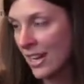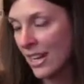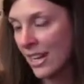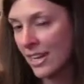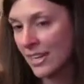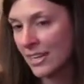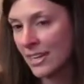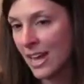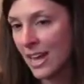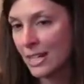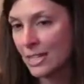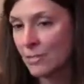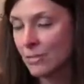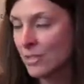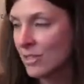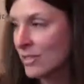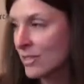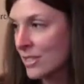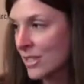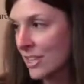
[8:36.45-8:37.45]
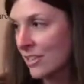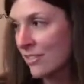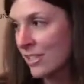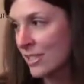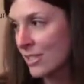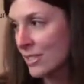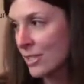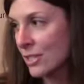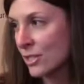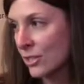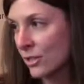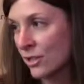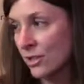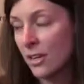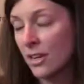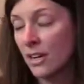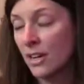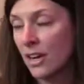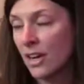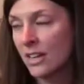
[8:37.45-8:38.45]
and hospitals that have
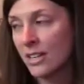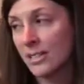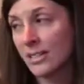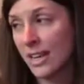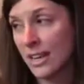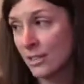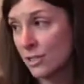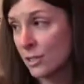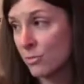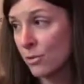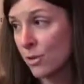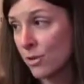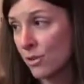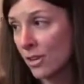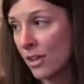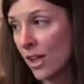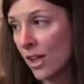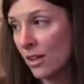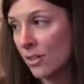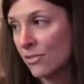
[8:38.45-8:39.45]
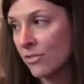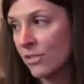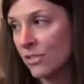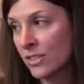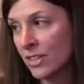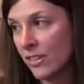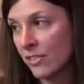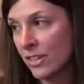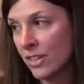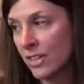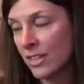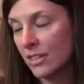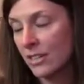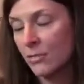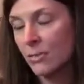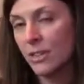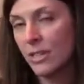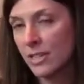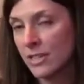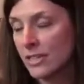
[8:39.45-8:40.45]
instituted a disaster protocol for
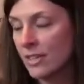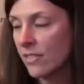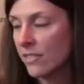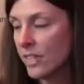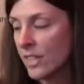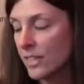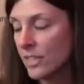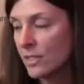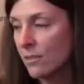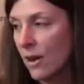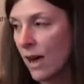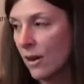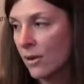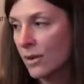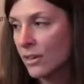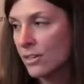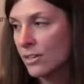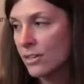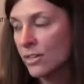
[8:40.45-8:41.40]
within 72 hours.